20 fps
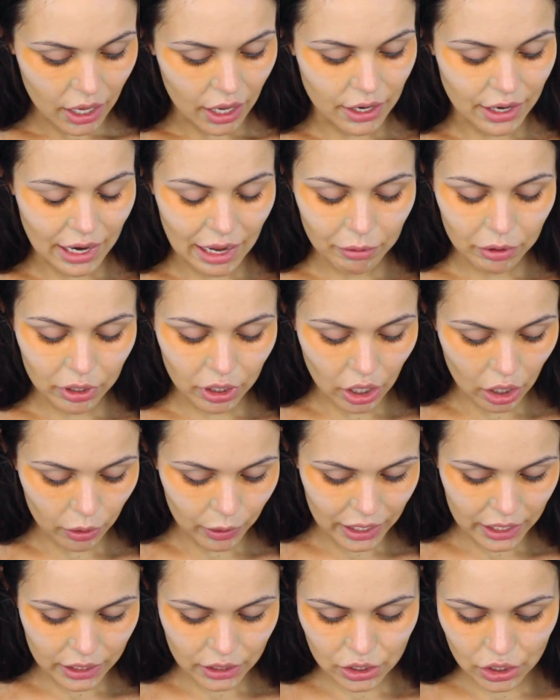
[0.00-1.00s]
And now I'm going to
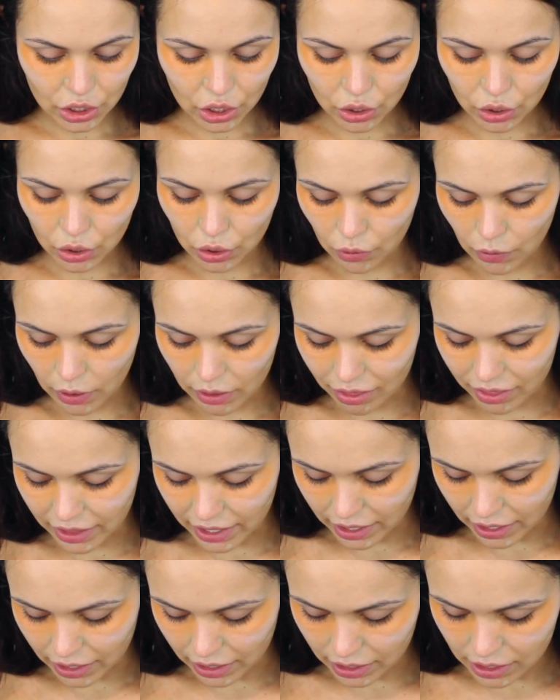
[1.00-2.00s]
go into
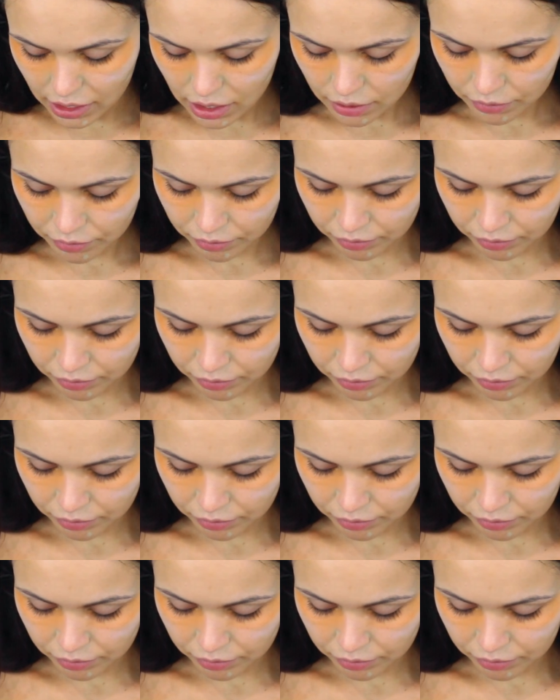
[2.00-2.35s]
the